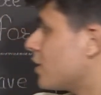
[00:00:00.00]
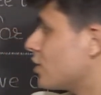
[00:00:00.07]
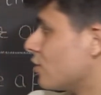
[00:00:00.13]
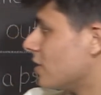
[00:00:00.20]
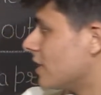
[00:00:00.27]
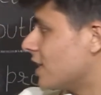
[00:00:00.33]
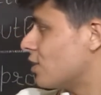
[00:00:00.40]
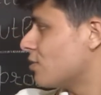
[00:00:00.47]

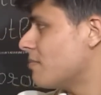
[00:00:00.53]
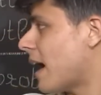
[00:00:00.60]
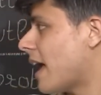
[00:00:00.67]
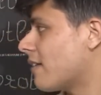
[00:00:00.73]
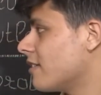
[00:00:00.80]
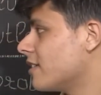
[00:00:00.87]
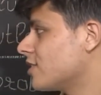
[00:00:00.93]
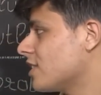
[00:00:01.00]
you need to
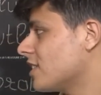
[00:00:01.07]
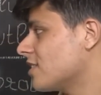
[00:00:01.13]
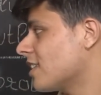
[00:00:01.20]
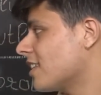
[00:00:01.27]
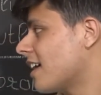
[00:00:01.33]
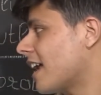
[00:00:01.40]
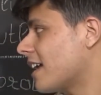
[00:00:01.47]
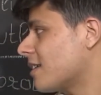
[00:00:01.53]
manually change
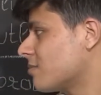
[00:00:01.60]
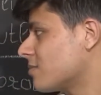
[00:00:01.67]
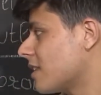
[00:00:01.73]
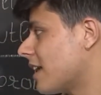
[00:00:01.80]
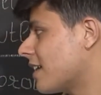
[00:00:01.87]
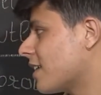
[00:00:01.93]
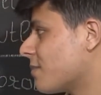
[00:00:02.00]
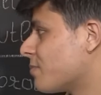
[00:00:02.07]
other
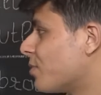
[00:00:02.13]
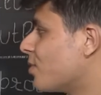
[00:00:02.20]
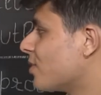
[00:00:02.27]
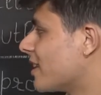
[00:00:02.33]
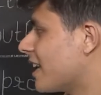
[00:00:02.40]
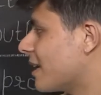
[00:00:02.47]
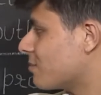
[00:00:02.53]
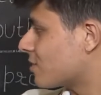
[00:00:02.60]
items like
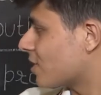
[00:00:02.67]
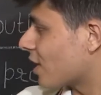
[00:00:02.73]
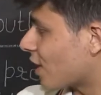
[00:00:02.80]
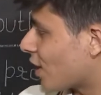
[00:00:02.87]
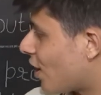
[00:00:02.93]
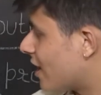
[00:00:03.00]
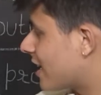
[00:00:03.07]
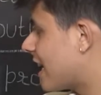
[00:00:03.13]
report names,
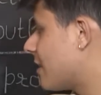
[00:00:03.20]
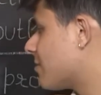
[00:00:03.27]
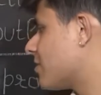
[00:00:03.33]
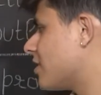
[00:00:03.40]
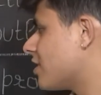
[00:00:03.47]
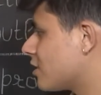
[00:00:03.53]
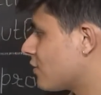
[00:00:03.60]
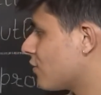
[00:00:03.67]
record
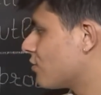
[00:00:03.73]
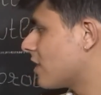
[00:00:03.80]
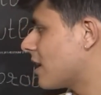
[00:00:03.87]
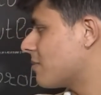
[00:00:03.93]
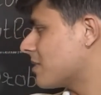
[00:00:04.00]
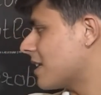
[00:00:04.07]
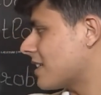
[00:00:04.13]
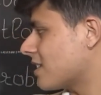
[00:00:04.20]
type, list view
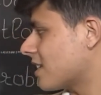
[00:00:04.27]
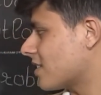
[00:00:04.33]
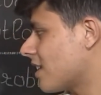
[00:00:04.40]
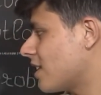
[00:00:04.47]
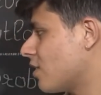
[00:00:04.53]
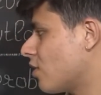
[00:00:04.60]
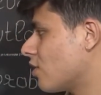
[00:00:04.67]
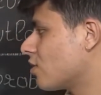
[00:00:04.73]
names,
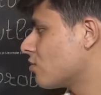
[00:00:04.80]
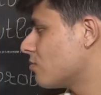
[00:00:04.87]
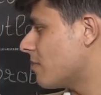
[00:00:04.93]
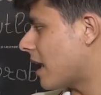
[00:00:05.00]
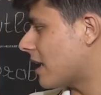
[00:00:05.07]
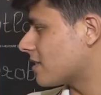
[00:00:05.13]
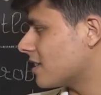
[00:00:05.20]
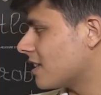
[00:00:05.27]
etc. in order to
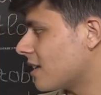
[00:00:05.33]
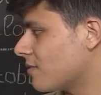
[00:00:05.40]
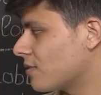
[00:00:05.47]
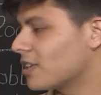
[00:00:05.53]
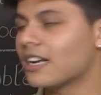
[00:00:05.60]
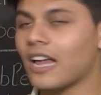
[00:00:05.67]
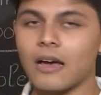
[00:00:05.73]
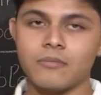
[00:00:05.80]
match the name
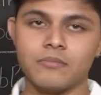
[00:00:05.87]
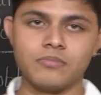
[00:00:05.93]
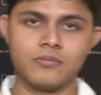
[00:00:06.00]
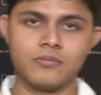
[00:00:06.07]
with the tab